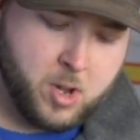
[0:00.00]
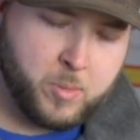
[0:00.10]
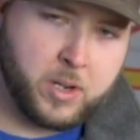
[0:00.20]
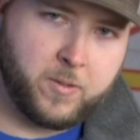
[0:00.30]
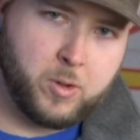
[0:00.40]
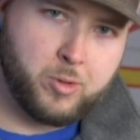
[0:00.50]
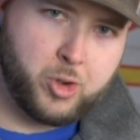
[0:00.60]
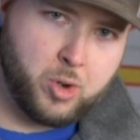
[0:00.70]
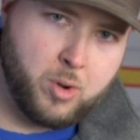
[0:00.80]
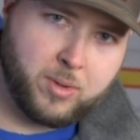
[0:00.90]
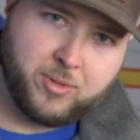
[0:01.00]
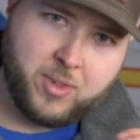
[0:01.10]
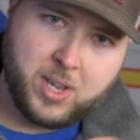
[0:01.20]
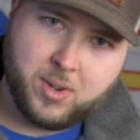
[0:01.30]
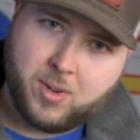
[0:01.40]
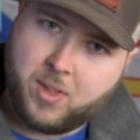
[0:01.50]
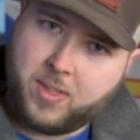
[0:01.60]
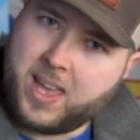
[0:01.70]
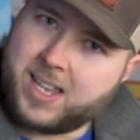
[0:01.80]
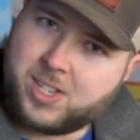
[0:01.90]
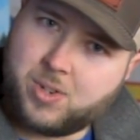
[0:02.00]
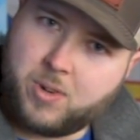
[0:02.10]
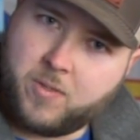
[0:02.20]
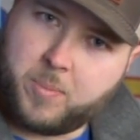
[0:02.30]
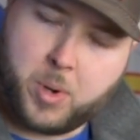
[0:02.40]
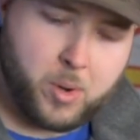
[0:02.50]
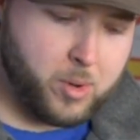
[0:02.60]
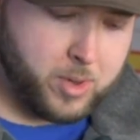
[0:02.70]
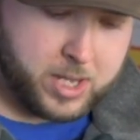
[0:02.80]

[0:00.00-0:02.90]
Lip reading: But if you do feel that sort of pull,